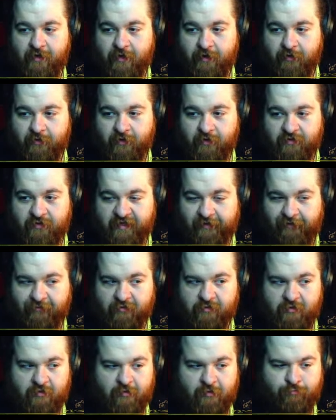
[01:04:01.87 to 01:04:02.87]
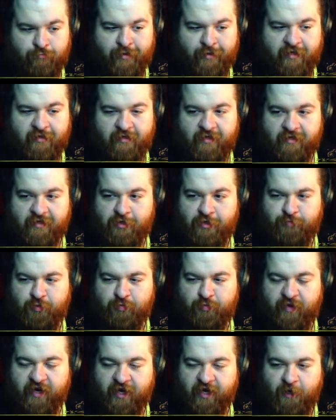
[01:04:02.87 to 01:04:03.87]
Go down a little bit, you know.
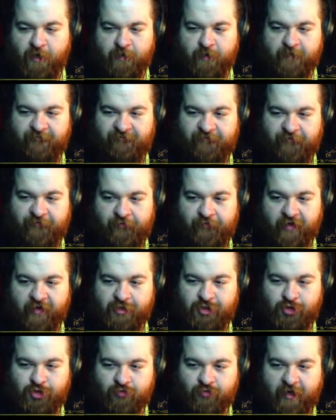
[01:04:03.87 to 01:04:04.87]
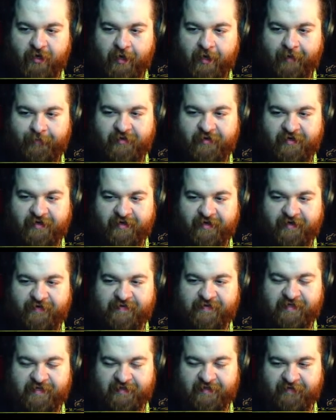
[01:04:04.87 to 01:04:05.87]
Prepare them for the drop, you know.
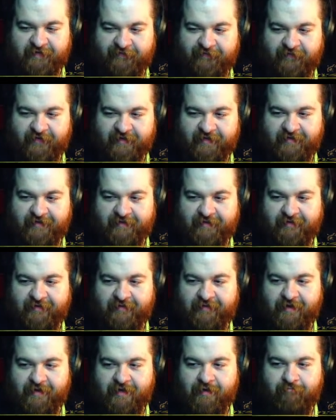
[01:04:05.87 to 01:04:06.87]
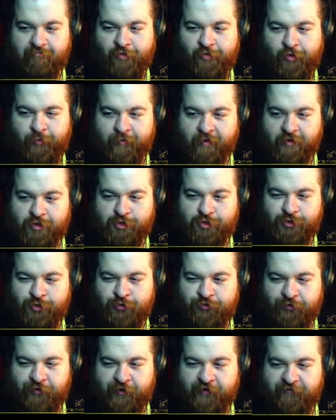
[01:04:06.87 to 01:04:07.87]
It's like the fucking moment of
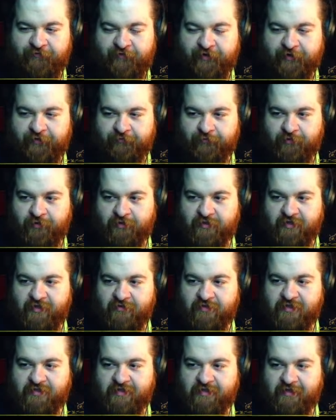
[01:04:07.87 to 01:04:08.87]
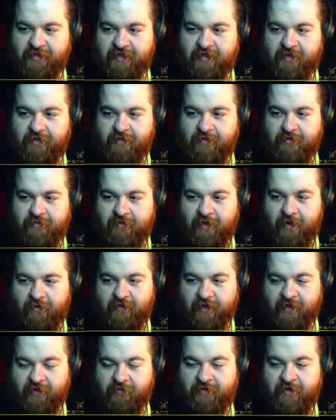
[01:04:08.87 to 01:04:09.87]
truth on a fucking roller coaster. All right,
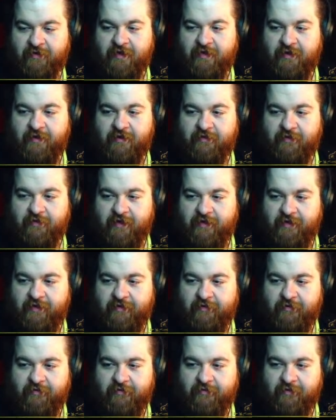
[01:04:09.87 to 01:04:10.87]
thank you. Then,